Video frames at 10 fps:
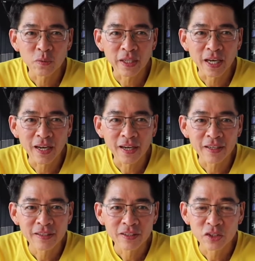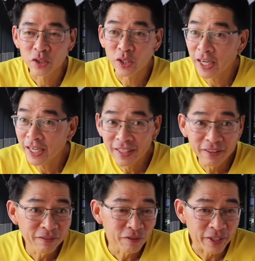we are
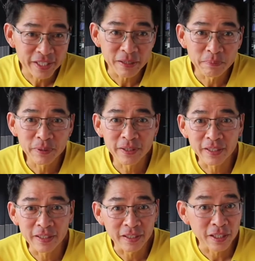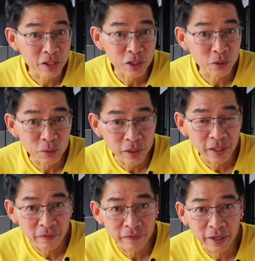trained, for example, in an
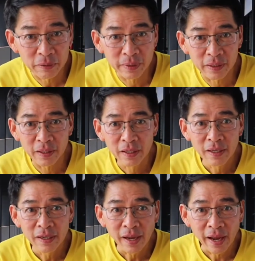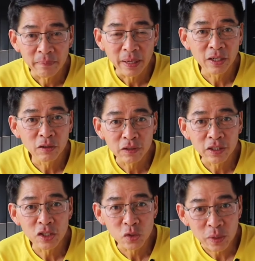institutional environment, and many of the
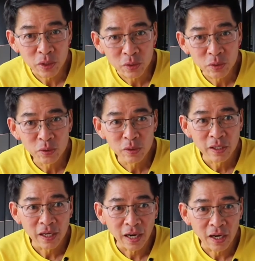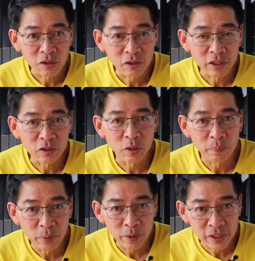things we do are according to a
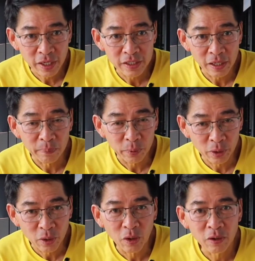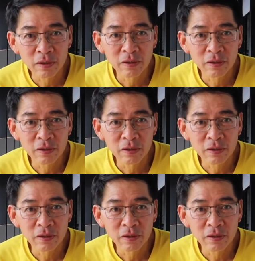process and protocol.